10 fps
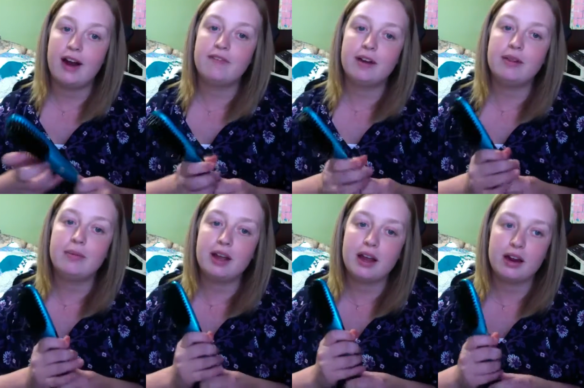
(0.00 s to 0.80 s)
I found that
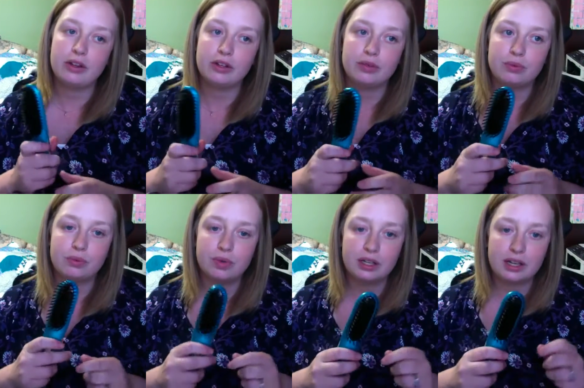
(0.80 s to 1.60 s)
my hair looks
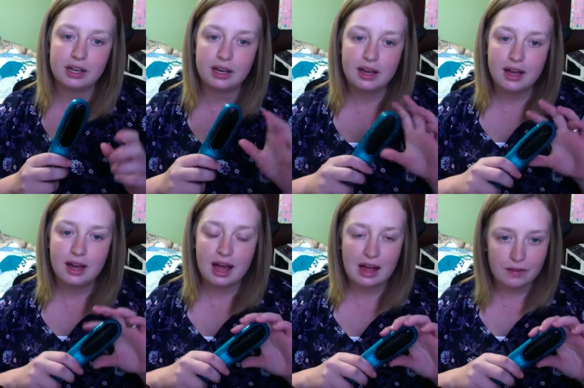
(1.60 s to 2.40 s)
really
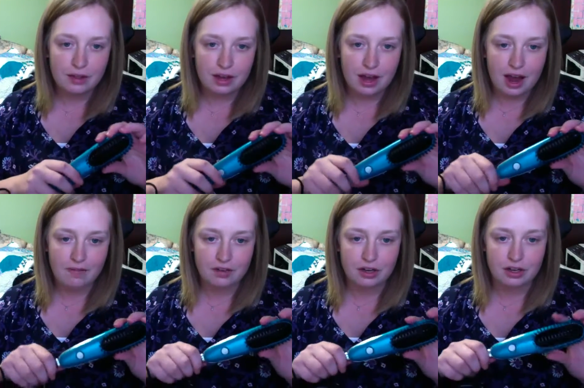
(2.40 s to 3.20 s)
healthy
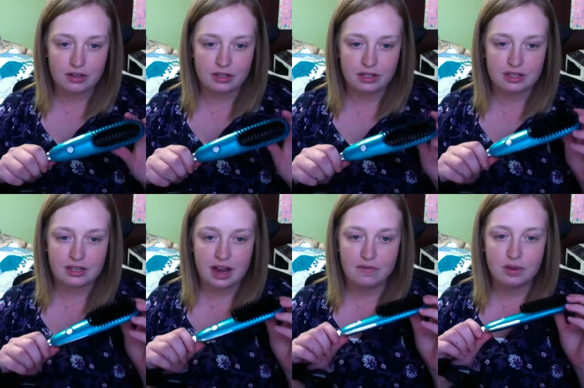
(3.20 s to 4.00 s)
after using this.
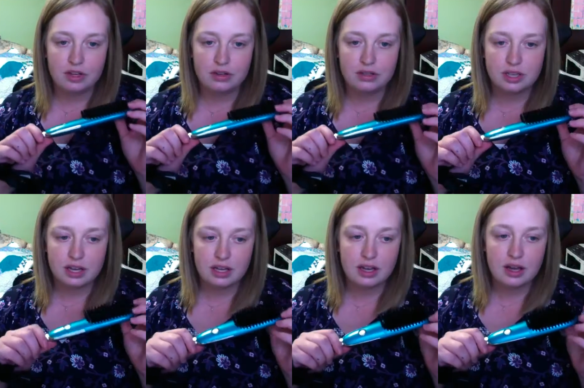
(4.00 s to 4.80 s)
I've been
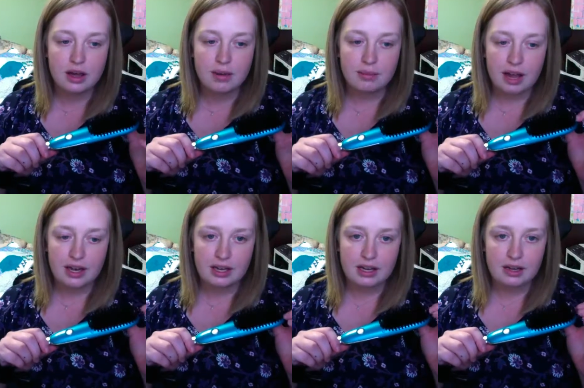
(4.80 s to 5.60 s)
using my
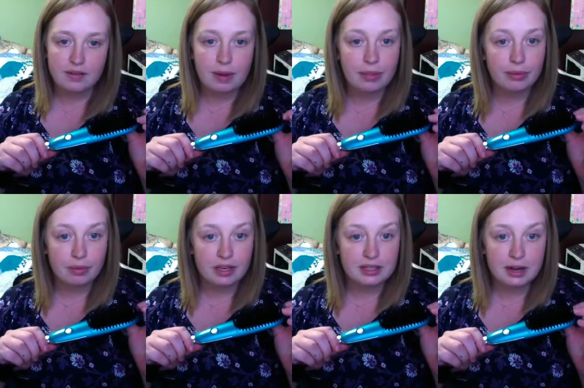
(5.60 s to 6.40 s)
Head Kandy for about 3
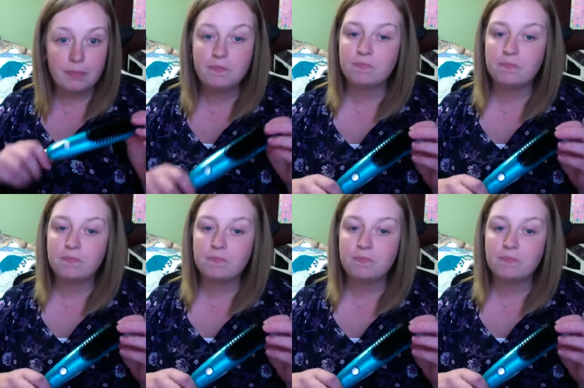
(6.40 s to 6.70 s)
weeks now,